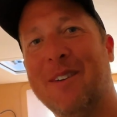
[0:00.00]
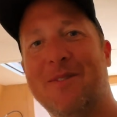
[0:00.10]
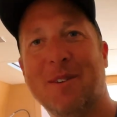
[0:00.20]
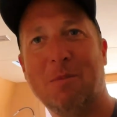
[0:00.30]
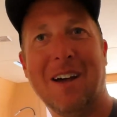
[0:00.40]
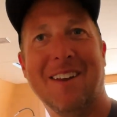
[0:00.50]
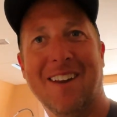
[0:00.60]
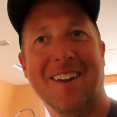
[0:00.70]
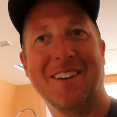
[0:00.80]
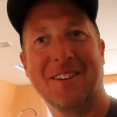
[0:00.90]
feel bad
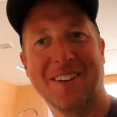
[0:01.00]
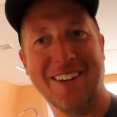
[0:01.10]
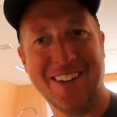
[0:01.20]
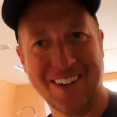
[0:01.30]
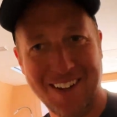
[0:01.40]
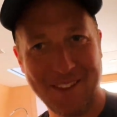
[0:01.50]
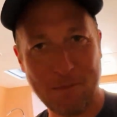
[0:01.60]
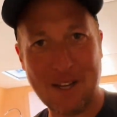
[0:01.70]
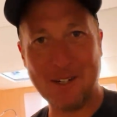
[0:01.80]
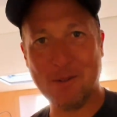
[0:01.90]
not doing it in all the
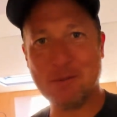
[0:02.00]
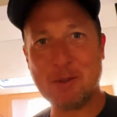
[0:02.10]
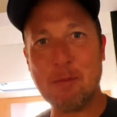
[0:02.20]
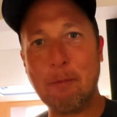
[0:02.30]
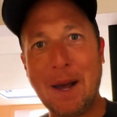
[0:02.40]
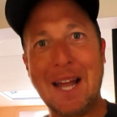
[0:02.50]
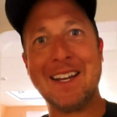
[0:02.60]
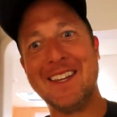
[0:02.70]
bedrooms, but